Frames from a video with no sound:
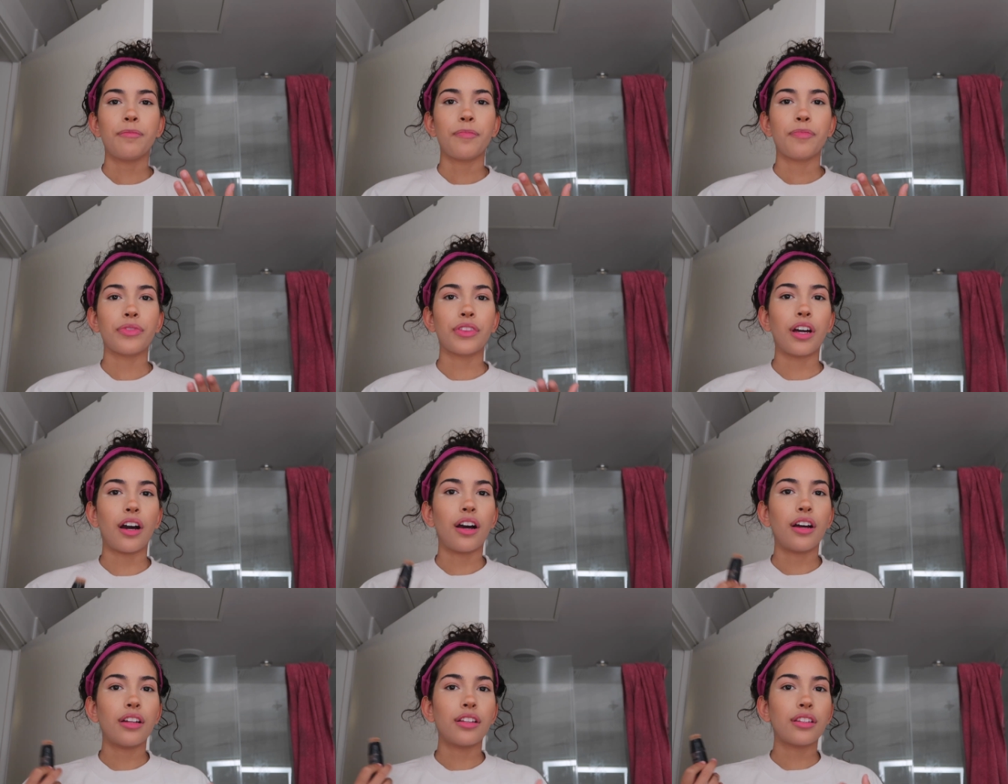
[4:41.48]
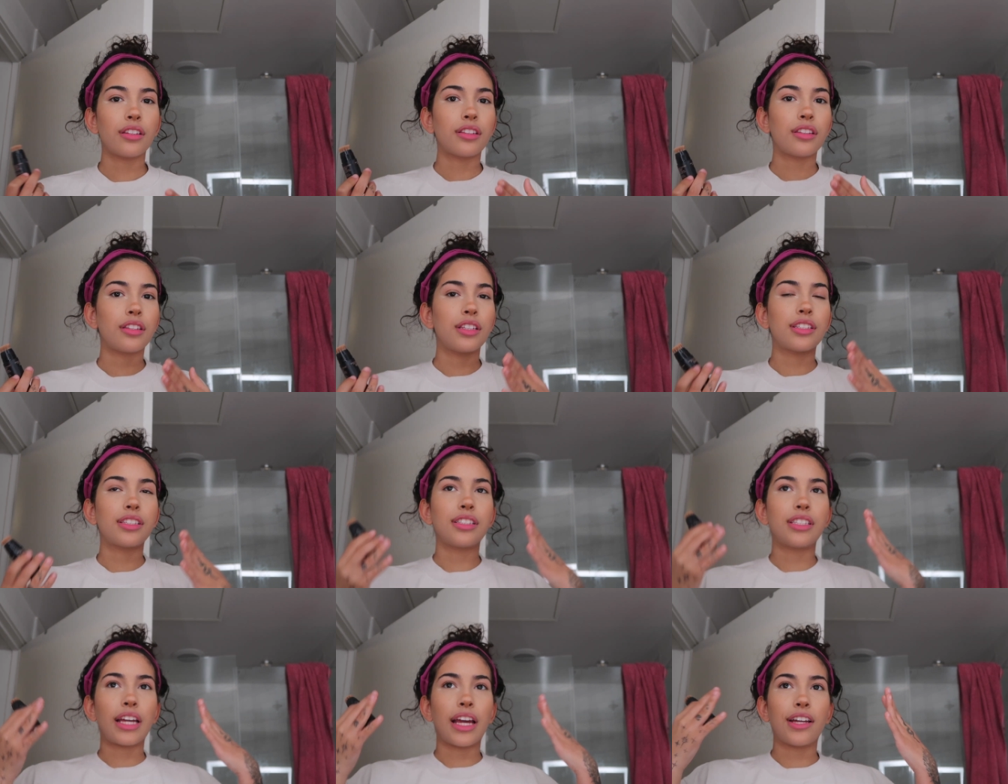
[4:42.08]
not the
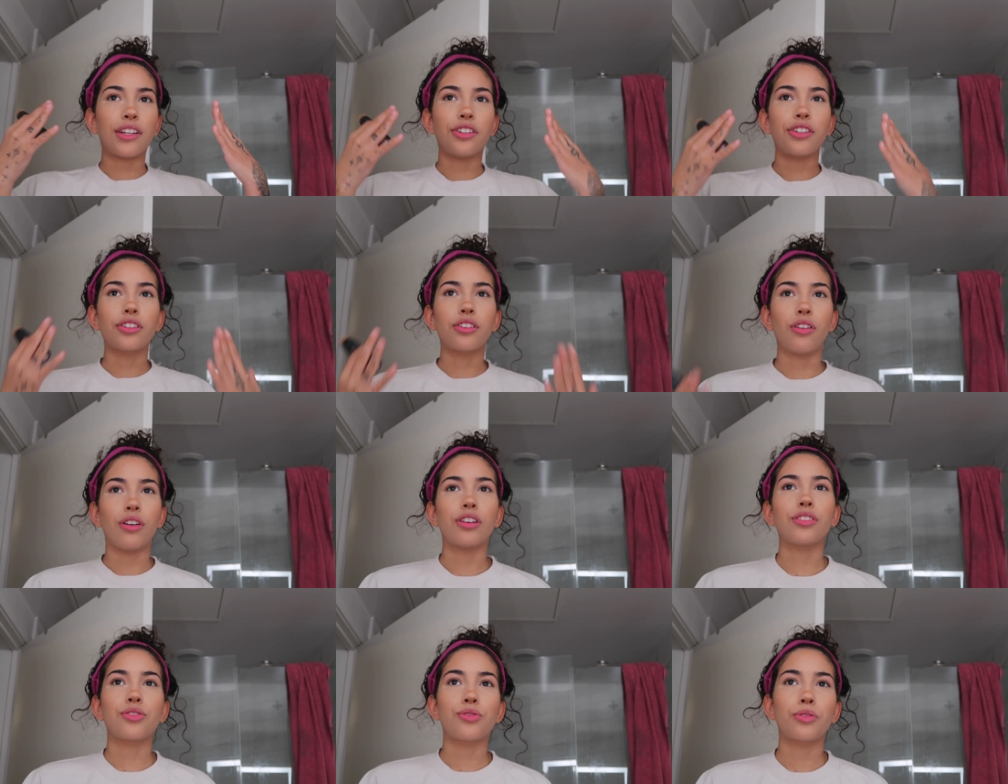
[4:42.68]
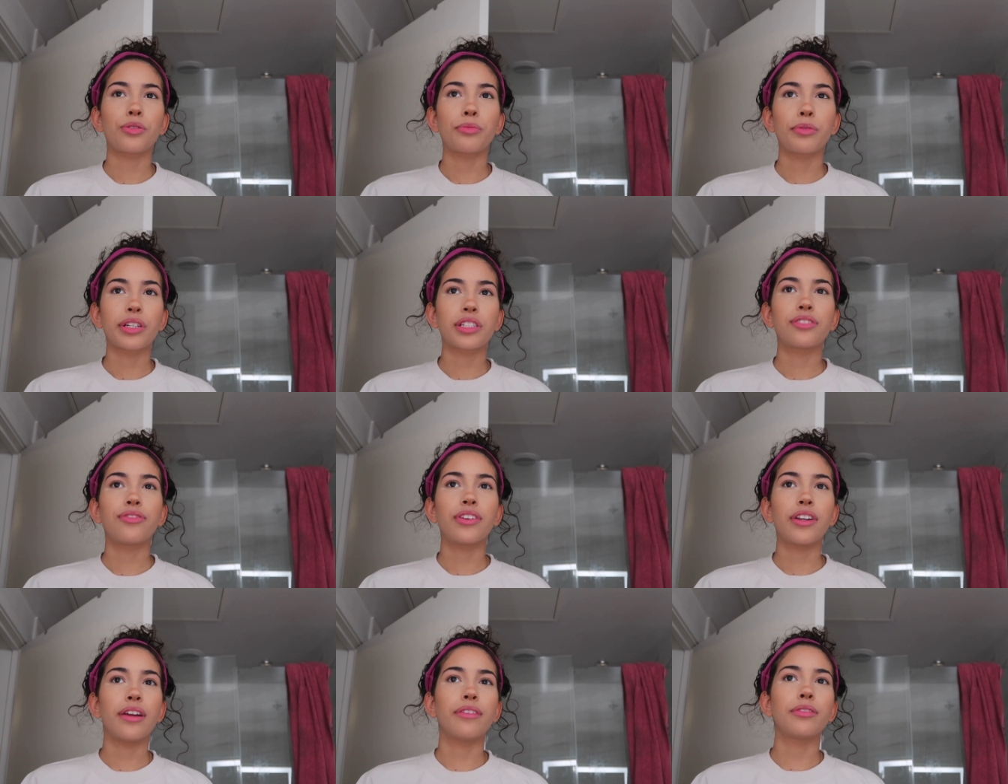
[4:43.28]
standard contour
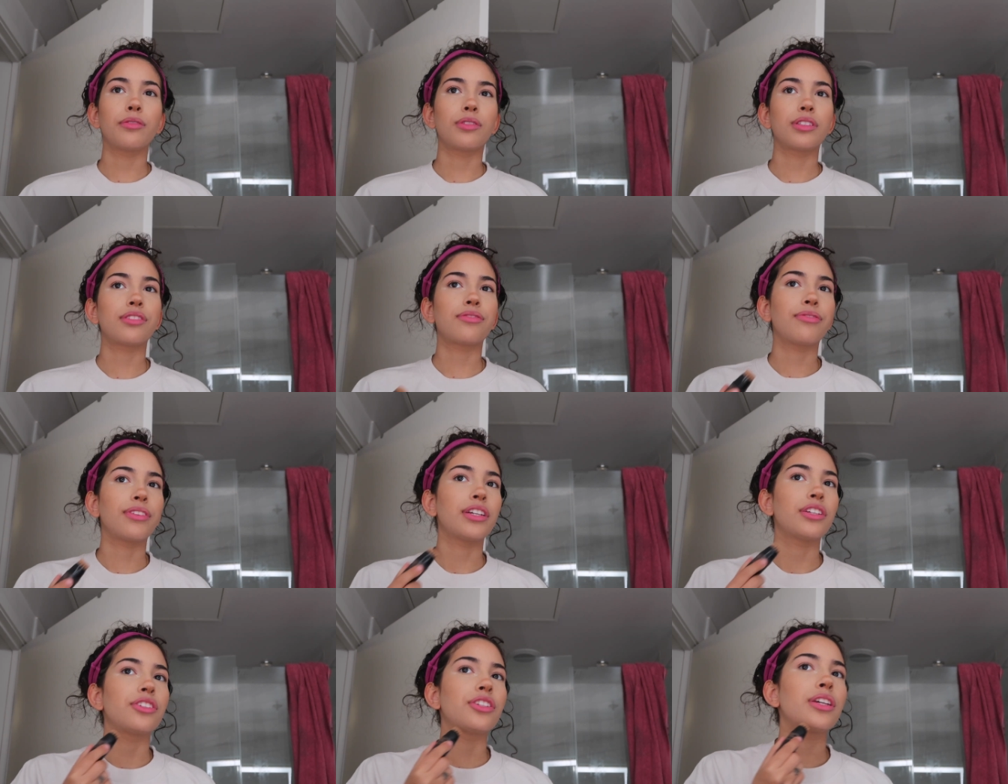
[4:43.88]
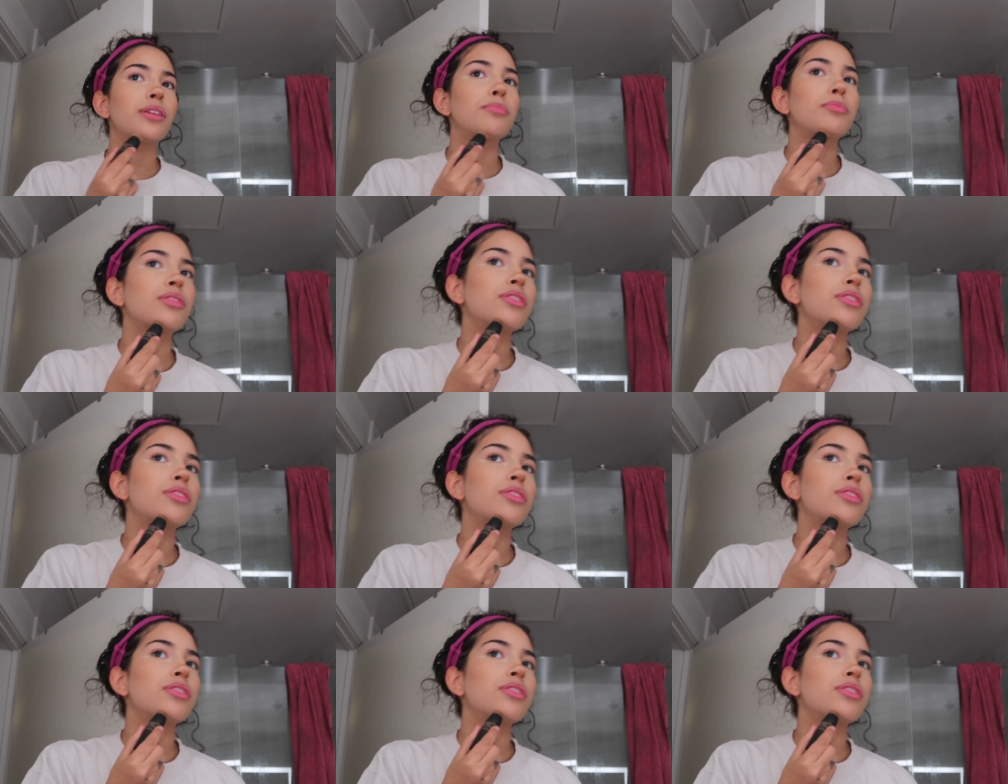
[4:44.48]
works for everyone's face shape.